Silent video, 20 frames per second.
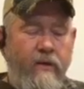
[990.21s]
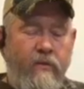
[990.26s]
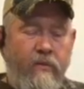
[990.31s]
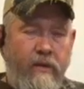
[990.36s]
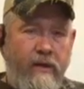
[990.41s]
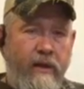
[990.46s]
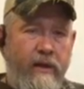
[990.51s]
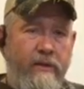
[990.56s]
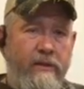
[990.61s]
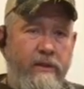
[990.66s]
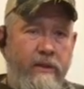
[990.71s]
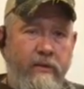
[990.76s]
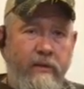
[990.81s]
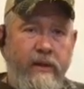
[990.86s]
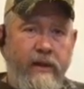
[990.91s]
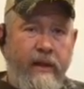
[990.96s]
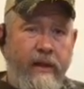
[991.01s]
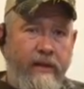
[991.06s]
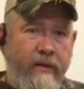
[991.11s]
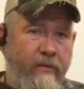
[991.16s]
We're going to do
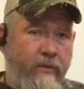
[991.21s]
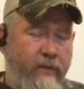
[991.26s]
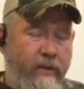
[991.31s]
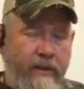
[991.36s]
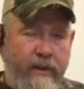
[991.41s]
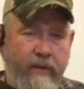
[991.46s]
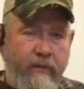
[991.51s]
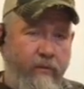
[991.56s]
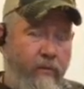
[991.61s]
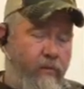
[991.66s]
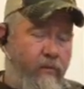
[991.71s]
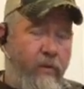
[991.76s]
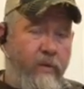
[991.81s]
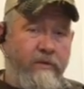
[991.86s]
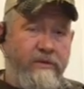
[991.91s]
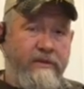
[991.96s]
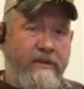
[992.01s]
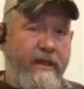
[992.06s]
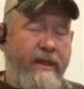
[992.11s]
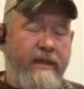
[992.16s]
another one that
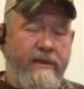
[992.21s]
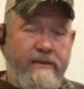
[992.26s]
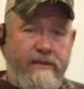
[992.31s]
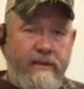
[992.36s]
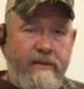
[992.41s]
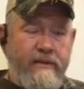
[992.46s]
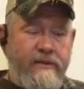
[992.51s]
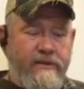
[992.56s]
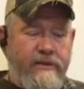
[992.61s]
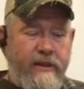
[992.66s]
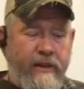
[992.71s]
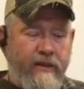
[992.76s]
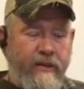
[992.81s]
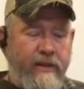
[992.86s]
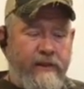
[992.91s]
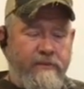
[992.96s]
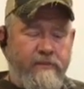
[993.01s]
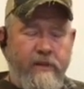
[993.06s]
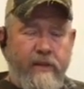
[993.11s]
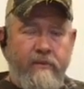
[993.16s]
won't say it's in the
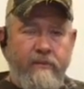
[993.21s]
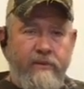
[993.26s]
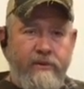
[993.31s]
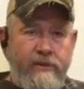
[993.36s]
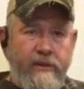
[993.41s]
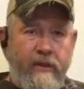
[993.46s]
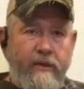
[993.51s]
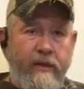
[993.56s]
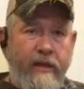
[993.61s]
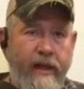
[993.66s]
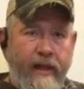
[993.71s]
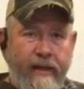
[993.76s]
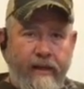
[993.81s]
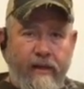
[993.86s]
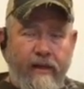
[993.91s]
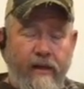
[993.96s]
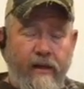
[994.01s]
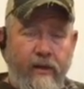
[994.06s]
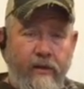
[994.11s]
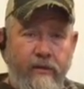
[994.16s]
series, but I'm going to show you how to
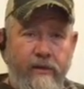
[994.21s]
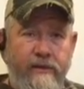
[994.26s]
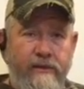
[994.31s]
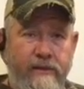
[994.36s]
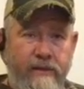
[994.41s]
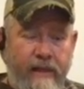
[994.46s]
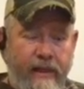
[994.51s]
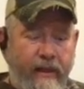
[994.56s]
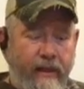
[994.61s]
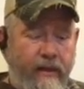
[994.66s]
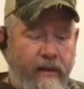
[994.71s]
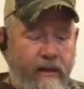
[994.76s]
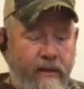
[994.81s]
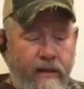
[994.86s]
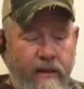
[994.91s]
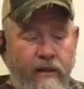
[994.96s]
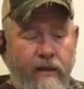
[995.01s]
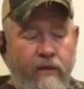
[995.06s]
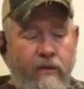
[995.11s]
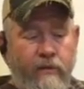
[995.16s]
load a snare,
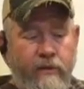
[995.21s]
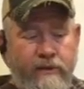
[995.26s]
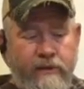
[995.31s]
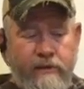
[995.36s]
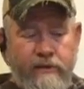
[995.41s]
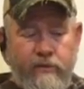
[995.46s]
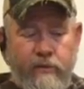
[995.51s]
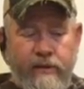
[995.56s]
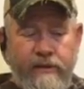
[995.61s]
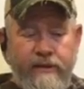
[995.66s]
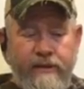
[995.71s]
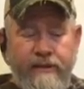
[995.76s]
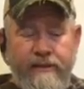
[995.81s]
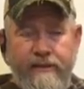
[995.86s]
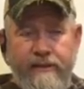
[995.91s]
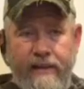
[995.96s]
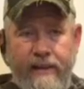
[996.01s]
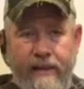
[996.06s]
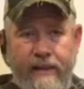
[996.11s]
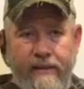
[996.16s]
which is what
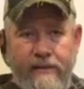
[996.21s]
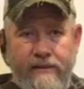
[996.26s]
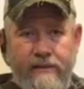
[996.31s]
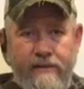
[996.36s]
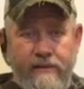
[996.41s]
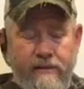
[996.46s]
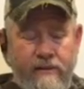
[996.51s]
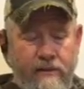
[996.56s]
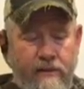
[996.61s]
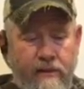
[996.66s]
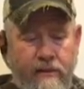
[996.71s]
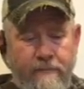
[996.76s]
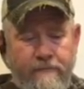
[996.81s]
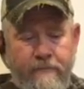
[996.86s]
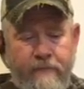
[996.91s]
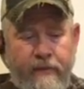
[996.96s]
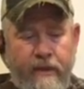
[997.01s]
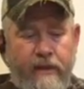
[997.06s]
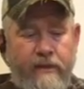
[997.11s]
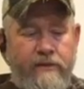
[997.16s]
this is,
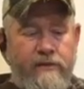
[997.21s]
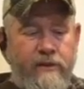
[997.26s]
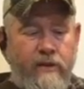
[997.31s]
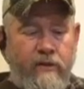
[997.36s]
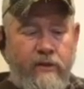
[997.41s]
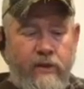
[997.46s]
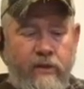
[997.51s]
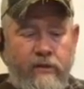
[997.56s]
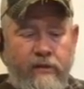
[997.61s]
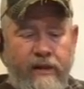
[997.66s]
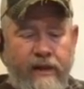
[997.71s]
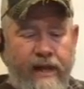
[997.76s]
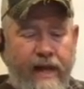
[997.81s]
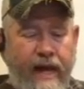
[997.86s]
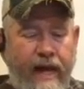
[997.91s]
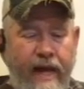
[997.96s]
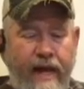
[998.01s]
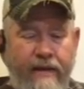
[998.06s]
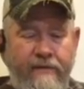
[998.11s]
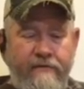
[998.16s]
so you can
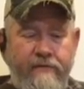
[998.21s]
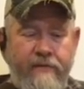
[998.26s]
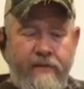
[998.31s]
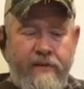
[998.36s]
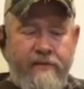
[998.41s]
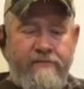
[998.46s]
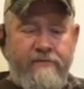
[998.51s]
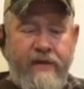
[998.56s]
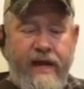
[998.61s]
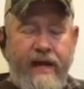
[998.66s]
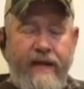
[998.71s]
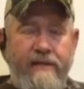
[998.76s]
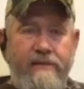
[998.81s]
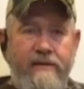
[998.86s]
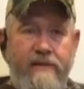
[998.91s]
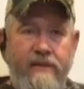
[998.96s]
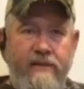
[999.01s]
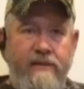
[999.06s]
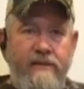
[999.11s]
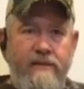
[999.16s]
have the
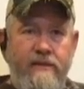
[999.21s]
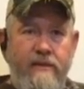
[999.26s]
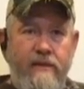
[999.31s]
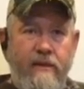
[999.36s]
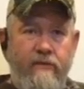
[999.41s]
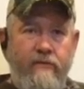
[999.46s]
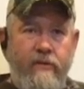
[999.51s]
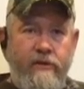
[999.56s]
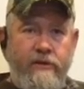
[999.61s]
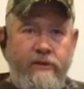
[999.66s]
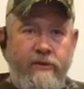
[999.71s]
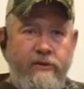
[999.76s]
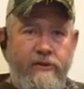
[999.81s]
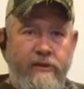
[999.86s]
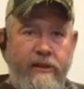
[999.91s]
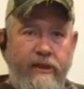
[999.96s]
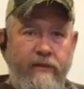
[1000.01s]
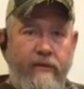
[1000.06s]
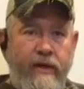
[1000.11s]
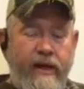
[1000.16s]
fastness of what you
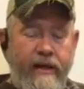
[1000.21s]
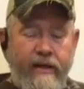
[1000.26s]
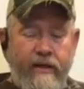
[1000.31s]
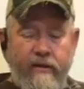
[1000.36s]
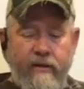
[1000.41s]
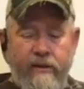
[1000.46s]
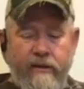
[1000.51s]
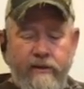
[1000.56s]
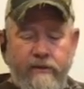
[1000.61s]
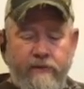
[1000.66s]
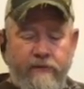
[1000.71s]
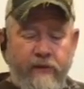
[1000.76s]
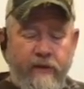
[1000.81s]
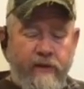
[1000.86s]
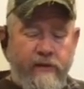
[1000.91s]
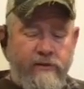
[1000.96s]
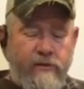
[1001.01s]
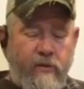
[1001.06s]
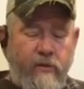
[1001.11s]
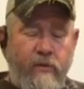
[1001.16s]
see right here. Because if you
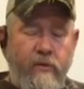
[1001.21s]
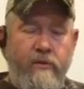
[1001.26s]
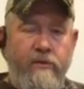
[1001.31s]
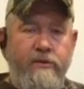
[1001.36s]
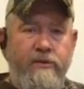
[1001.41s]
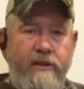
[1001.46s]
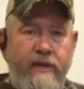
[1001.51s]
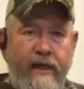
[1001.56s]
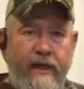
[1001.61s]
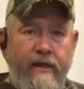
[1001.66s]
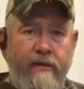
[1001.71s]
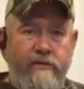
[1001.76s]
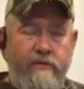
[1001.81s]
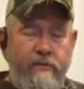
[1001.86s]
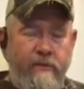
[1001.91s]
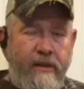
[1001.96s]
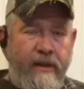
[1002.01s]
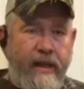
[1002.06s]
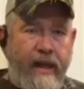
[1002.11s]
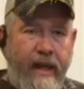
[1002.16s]
just order snares
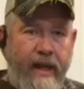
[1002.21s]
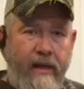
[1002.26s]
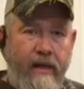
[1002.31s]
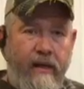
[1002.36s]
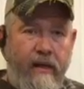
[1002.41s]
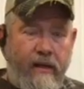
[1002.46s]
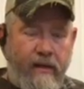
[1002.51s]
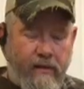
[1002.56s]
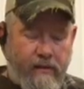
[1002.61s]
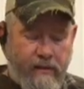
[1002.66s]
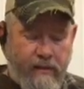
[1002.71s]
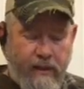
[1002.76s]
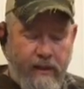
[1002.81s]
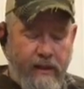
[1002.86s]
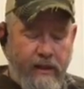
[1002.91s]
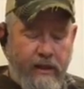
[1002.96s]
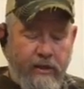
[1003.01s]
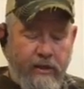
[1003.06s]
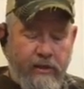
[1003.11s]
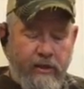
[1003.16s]
from a catalog,
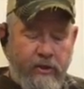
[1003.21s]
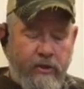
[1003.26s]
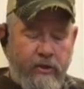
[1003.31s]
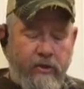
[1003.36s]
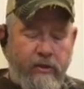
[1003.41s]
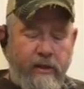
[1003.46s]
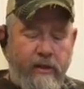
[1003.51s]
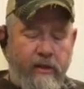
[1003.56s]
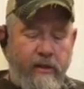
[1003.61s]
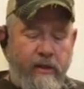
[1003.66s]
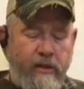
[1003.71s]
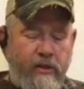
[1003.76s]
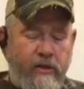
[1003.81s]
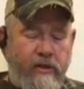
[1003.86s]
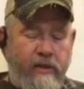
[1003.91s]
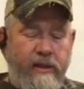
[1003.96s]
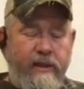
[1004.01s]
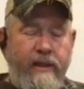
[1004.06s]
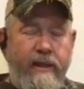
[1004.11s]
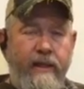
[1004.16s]
you're
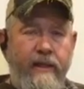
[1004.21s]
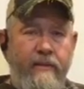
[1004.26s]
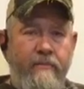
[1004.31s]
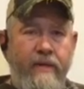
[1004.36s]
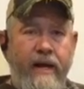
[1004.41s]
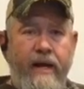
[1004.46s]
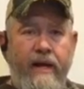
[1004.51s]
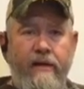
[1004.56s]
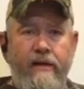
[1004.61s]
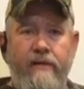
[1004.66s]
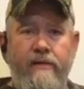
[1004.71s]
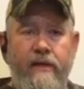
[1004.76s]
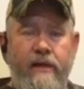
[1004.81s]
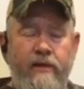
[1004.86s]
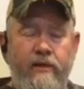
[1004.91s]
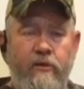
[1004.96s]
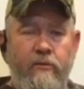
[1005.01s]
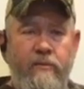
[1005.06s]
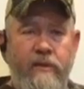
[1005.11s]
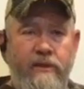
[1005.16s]
gonna get them out and
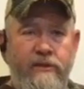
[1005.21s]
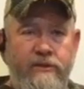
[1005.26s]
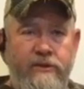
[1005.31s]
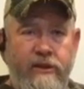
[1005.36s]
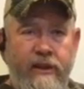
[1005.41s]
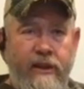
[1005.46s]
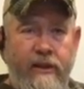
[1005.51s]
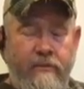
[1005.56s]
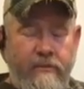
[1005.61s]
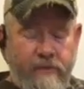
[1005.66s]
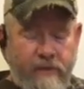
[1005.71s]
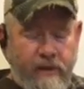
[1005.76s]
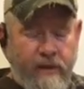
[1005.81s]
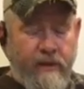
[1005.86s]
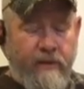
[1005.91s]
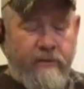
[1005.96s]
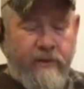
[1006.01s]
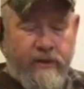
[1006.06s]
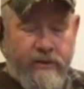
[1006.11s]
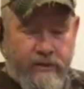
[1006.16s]
think you've been gypped,
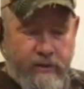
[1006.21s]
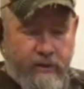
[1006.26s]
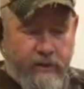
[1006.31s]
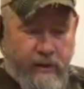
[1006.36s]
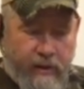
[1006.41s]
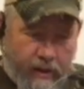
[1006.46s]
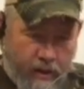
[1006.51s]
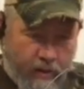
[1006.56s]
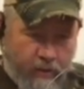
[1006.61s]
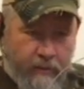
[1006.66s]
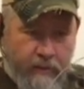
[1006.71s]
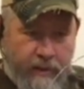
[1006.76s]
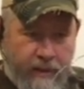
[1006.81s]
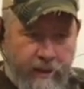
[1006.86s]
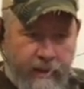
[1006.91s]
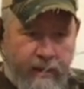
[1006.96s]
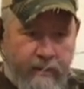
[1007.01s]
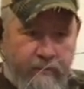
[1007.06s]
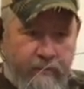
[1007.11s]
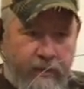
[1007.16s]
because you're gonna open it
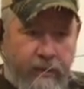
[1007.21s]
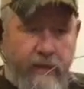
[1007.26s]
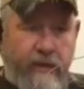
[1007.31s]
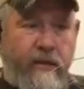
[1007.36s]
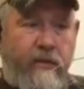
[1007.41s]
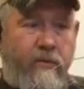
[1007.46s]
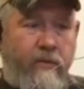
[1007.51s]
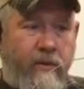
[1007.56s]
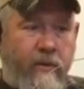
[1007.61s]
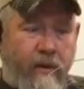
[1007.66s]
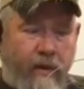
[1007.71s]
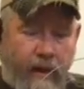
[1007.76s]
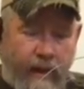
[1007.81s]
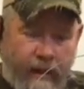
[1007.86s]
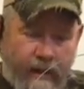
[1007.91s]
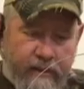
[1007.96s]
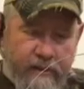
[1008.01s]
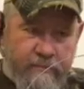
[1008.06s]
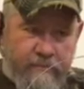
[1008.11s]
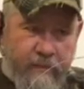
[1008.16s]
up and you're gonna go, well,
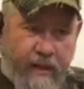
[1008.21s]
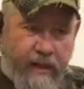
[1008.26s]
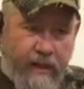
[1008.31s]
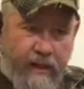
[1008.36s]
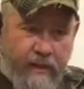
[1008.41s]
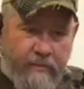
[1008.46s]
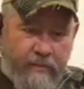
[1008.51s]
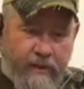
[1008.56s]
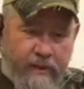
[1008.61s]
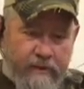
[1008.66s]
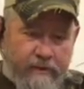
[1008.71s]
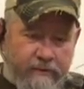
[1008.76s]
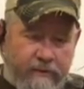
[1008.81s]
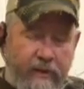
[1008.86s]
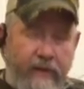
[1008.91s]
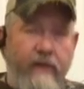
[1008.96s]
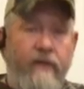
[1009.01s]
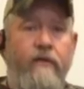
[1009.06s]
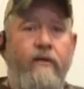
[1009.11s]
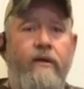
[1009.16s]
Clint just barely put his
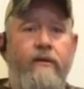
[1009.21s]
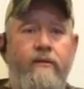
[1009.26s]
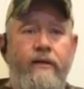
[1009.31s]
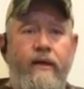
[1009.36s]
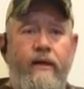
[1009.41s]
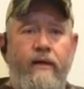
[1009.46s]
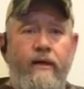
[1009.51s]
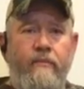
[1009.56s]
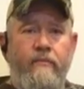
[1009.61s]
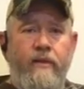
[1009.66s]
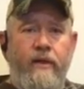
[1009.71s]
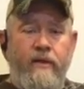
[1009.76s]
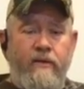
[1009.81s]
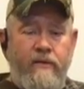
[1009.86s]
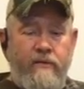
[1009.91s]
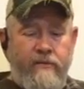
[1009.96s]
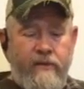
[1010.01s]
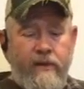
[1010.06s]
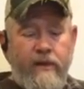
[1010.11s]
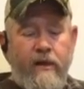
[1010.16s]
finger on there and it
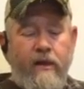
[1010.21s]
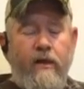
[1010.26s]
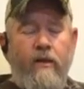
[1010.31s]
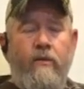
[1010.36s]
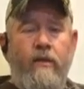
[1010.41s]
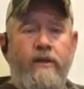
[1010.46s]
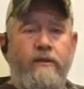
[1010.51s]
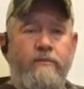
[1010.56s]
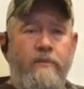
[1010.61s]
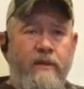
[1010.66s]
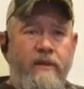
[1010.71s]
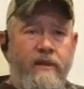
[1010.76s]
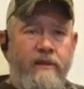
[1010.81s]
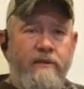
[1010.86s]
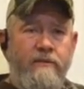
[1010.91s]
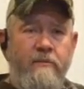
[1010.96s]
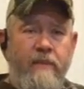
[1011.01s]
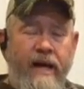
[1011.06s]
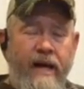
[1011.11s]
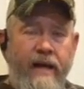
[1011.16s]
moved. Well, that's
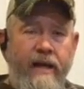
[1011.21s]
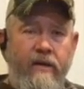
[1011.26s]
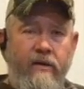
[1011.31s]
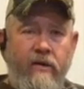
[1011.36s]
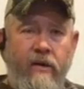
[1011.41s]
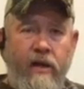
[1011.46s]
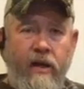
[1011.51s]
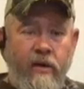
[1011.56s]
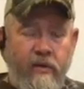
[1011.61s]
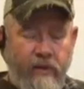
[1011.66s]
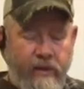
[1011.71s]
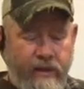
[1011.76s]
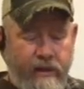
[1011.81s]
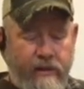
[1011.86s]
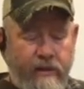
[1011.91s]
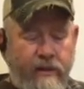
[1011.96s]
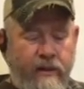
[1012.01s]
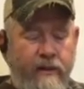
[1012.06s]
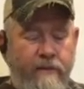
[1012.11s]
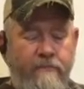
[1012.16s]
because mine are loaded.